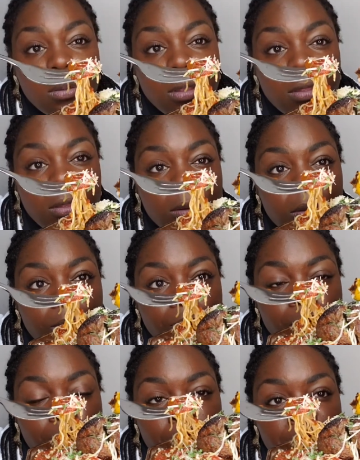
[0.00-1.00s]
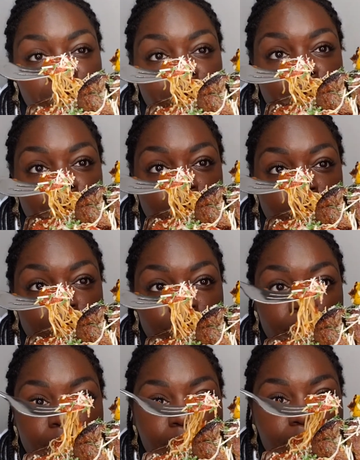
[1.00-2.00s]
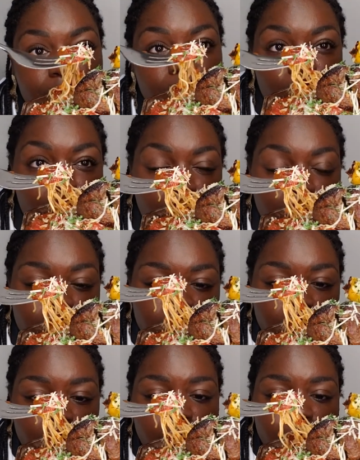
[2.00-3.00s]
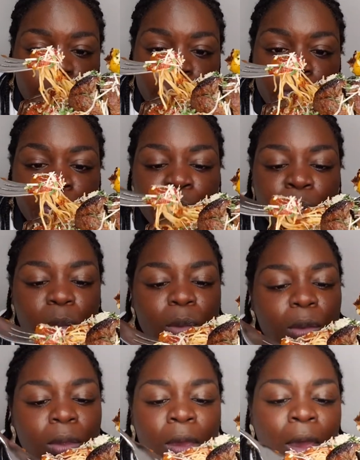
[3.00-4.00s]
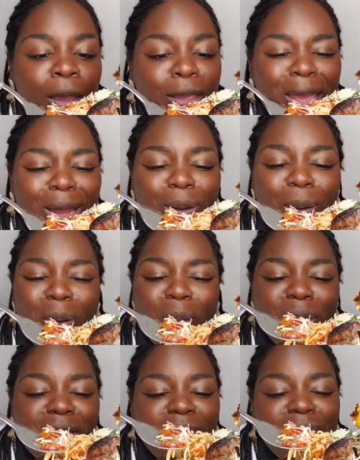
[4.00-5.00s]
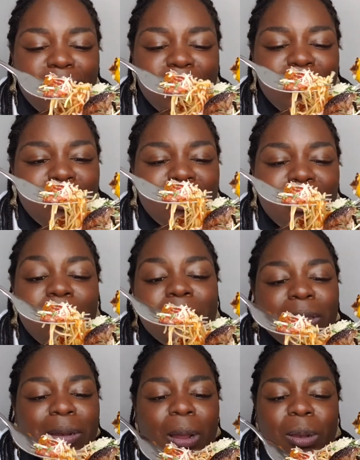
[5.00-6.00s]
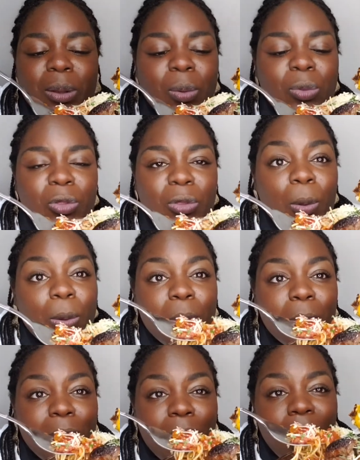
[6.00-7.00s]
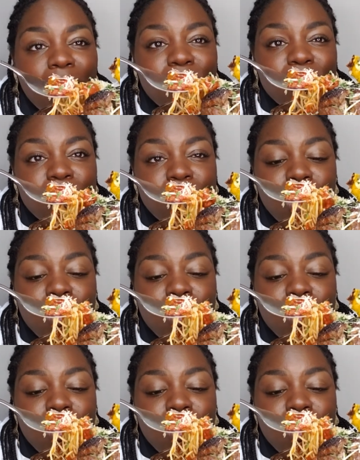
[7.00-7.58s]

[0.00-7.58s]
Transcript: Listen, I got some garlic bread. I know I always have to do something I don't show you and add it to my